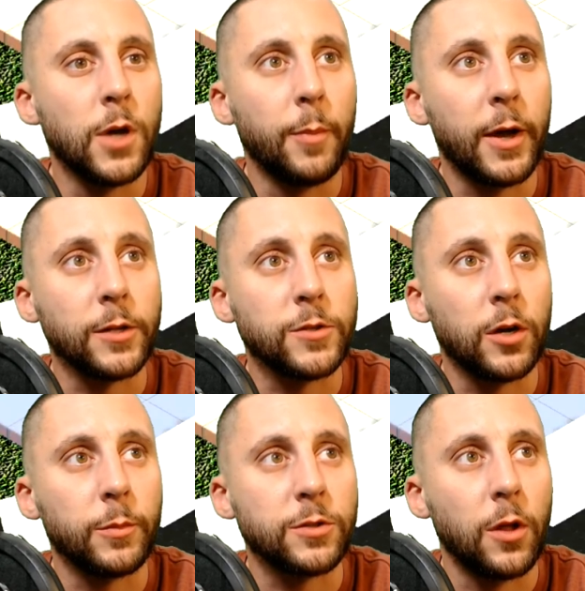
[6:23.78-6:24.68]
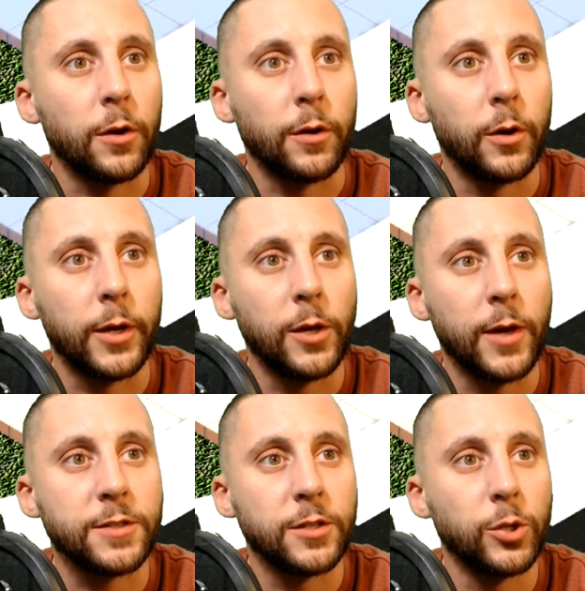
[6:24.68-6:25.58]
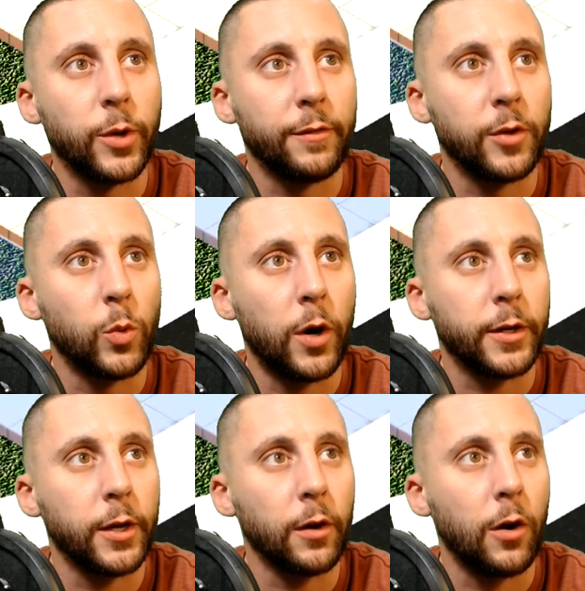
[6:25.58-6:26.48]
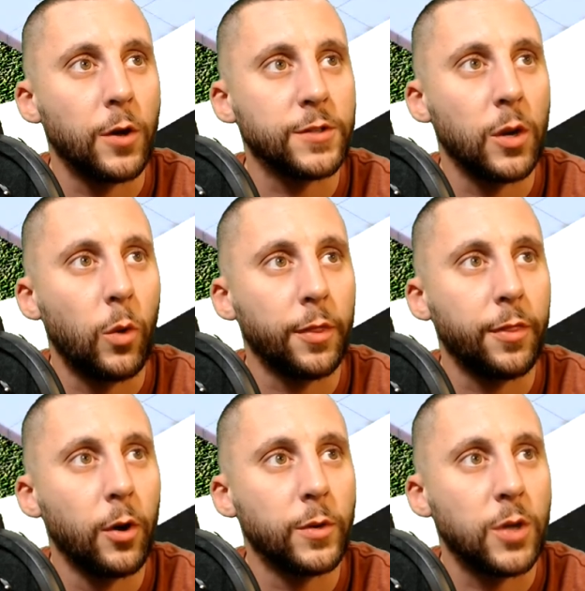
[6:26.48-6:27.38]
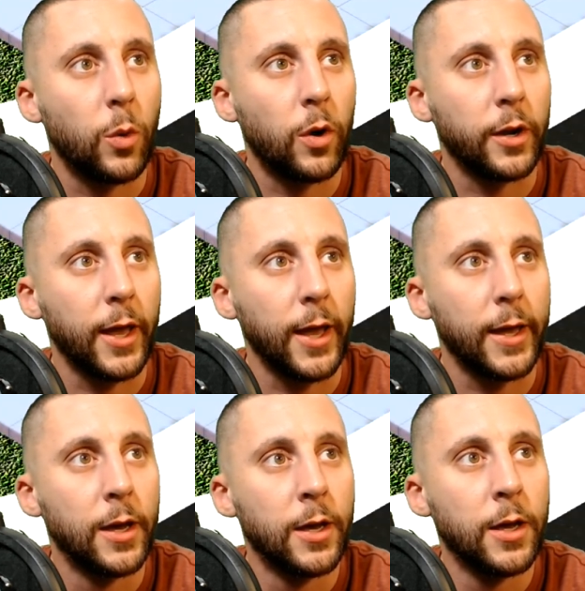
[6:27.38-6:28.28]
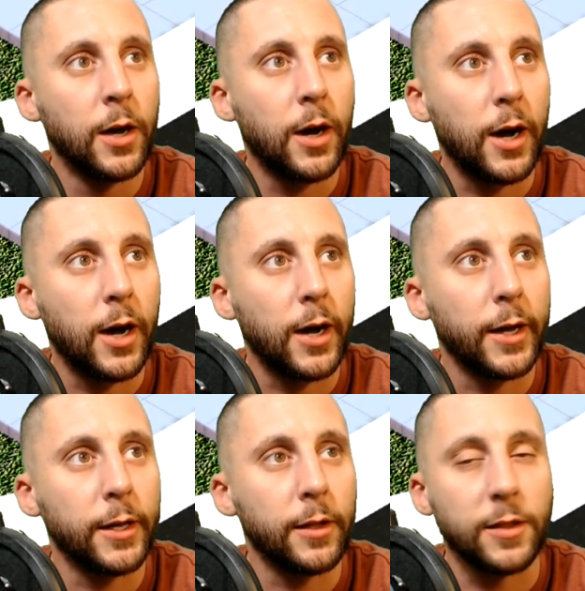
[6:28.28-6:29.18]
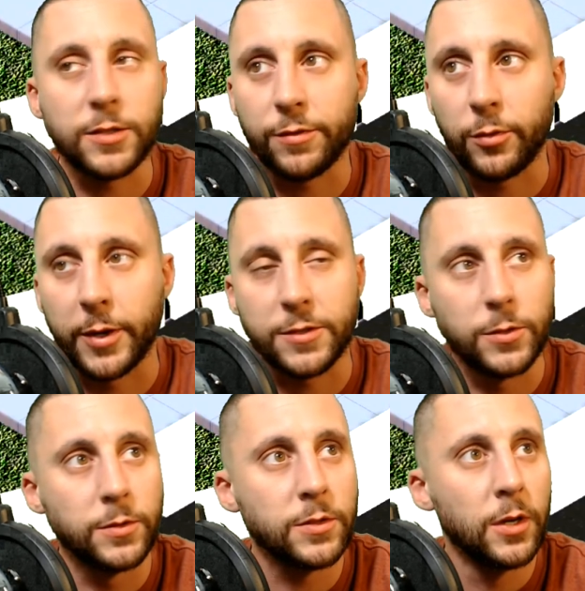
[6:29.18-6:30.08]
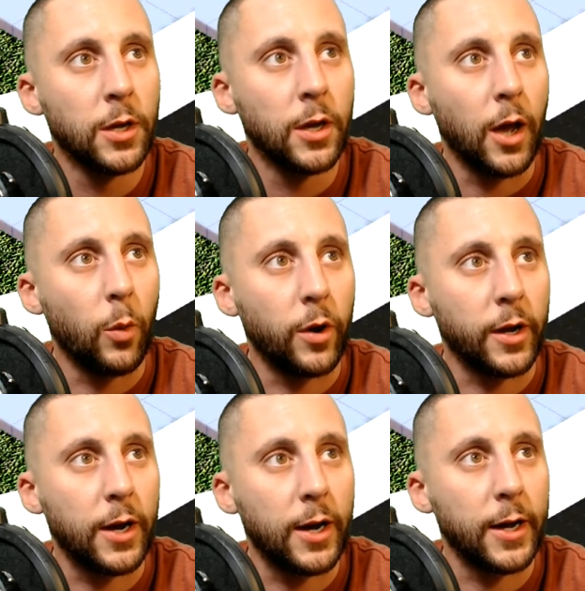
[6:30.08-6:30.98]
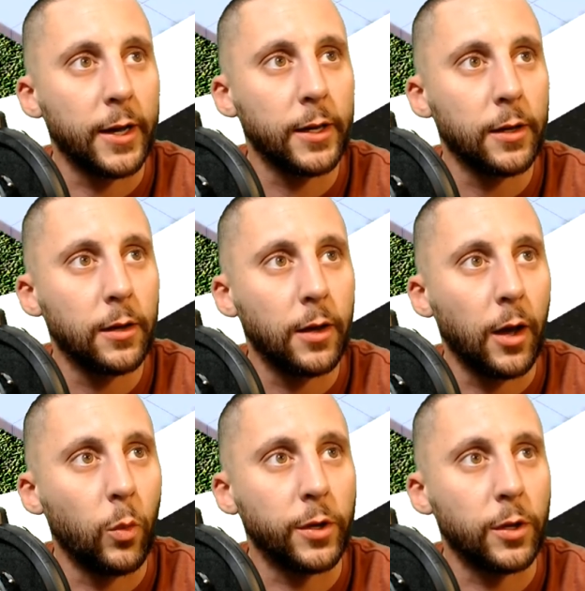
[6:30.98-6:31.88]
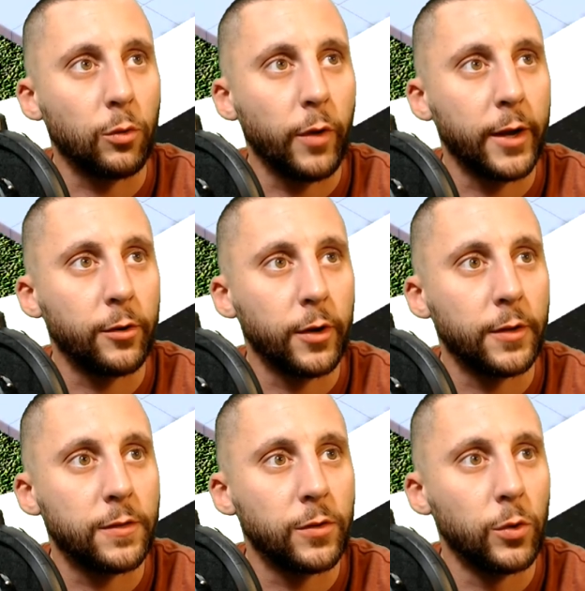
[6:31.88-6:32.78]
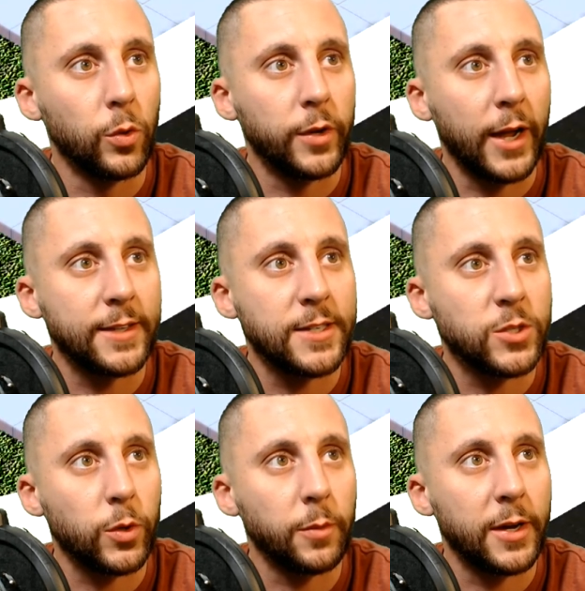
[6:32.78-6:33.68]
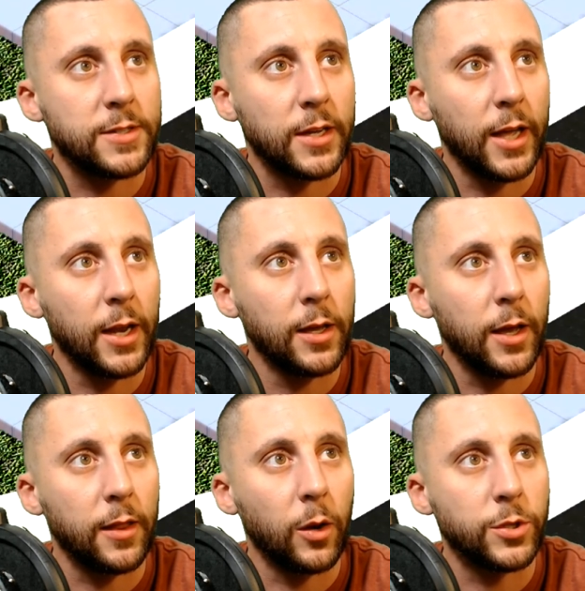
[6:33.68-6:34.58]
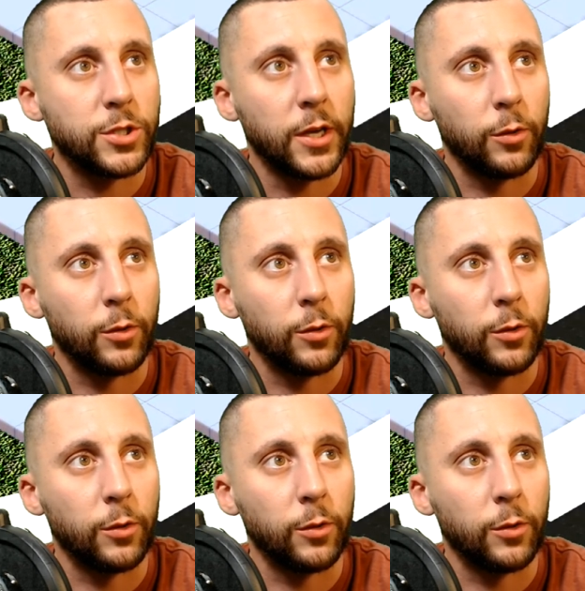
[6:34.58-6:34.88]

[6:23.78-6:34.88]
I'm not going to talk much longer. Okay, you guys can do whatever you want here. Alls I want, though, is I want a high, and this is for my students, I want high. I want you to render it to 1920 by 1080, and then I want